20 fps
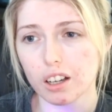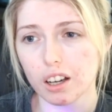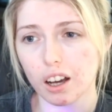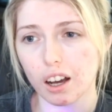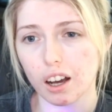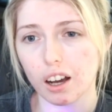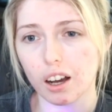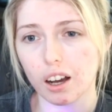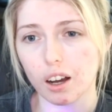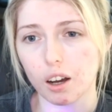
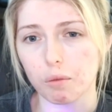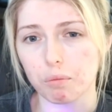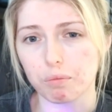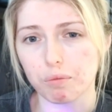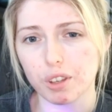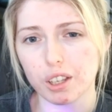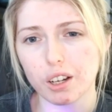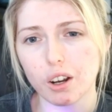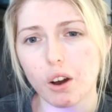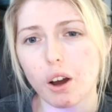I'm
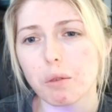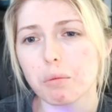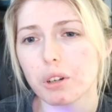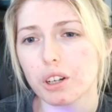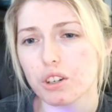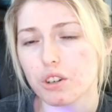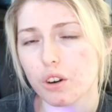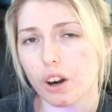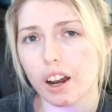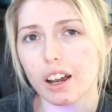going to
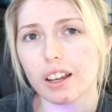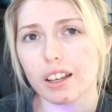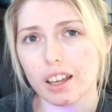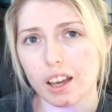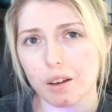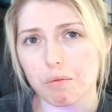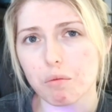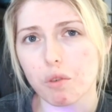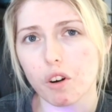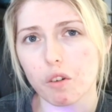try and
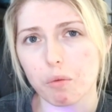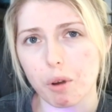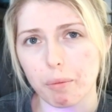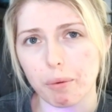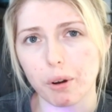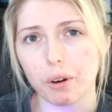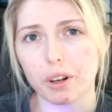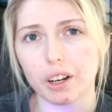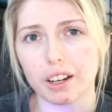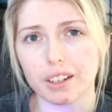get more of my
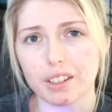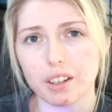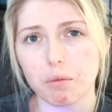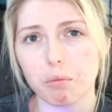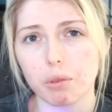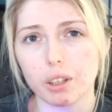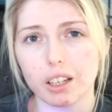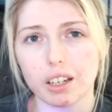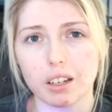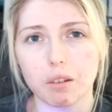Pokedex
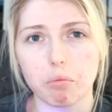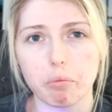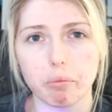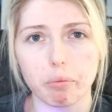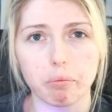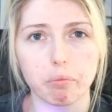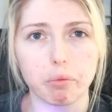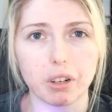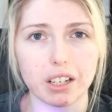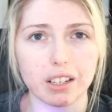completed,
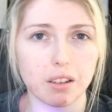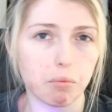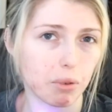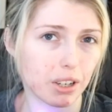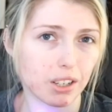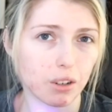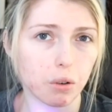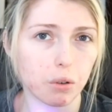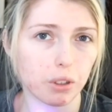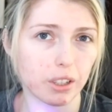but to be
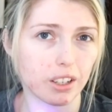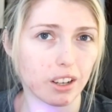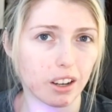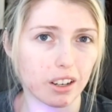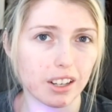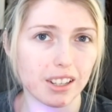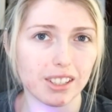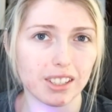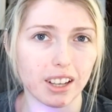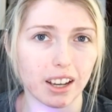totally
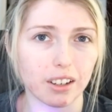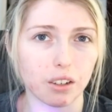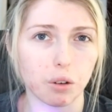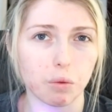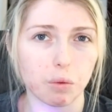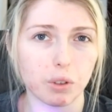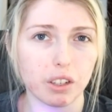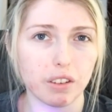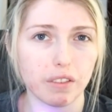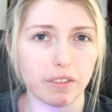honest, I don't
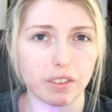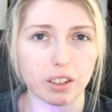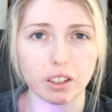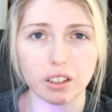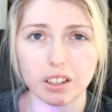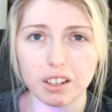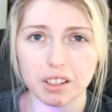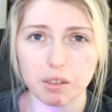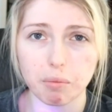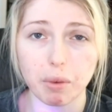really feel
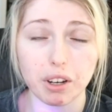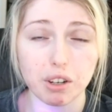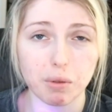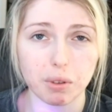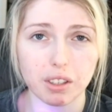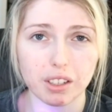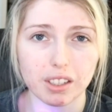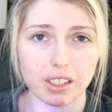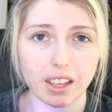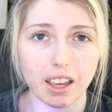it as much with
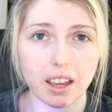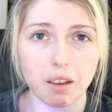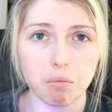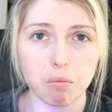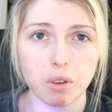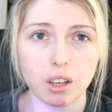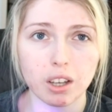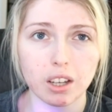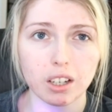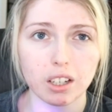this
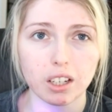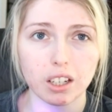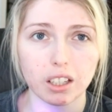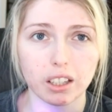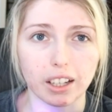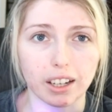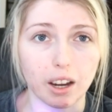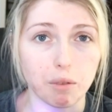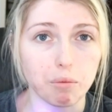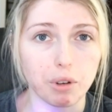game.
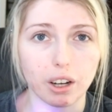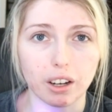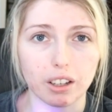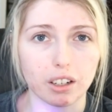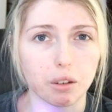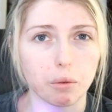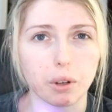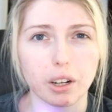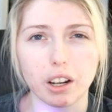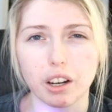Like, I'm not going
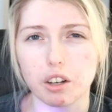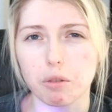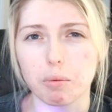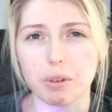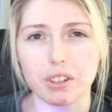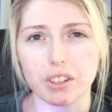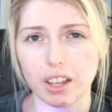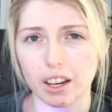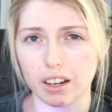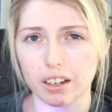to
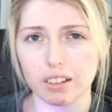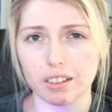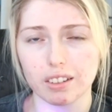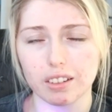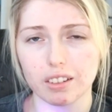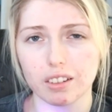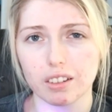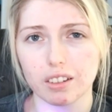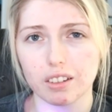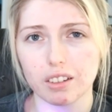100% it,
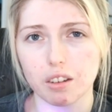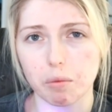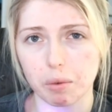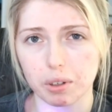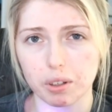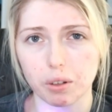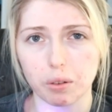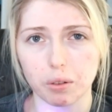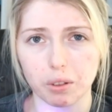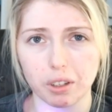to be
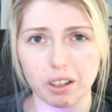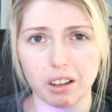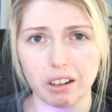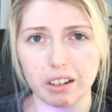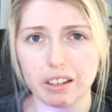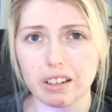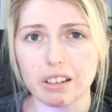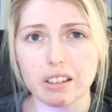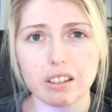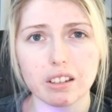totally
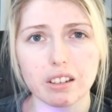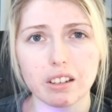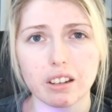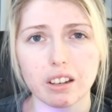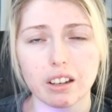honest.